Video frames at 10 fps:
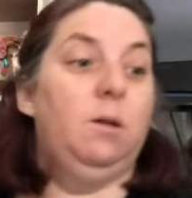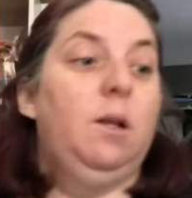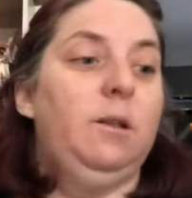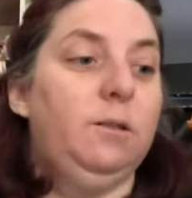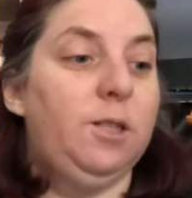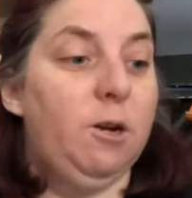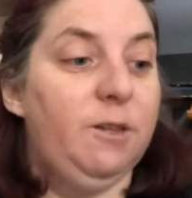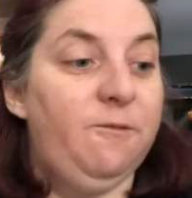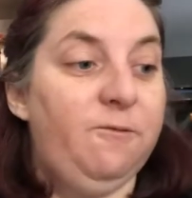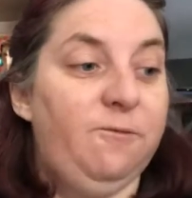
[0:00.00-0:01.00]
and sorry,
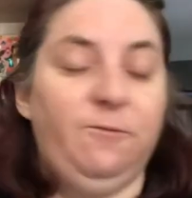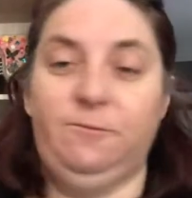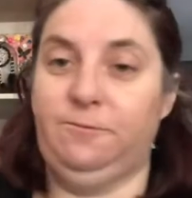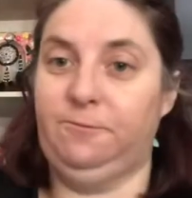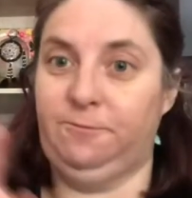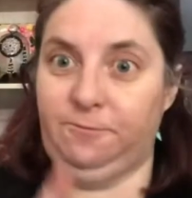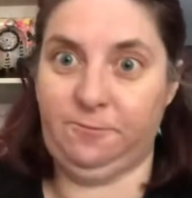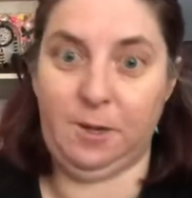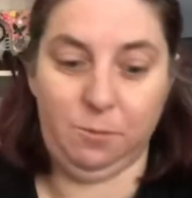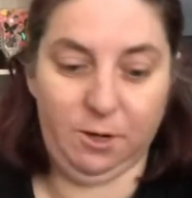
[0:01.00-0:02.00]
the
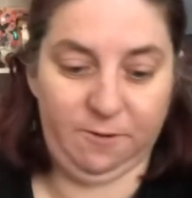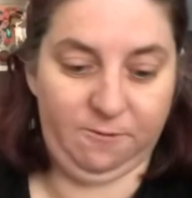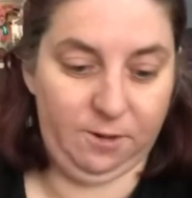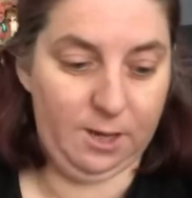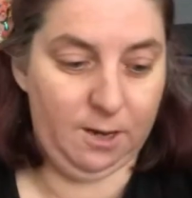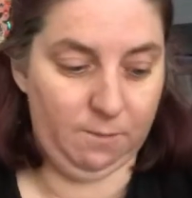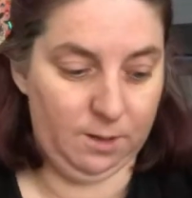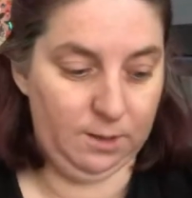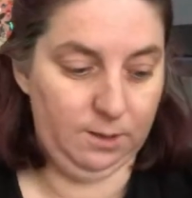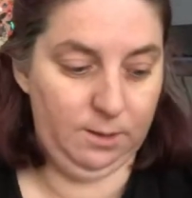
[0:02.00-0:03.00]
fabric for that
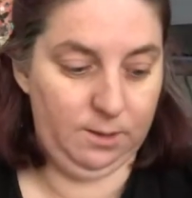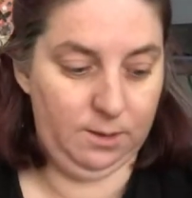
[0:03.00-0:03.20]
one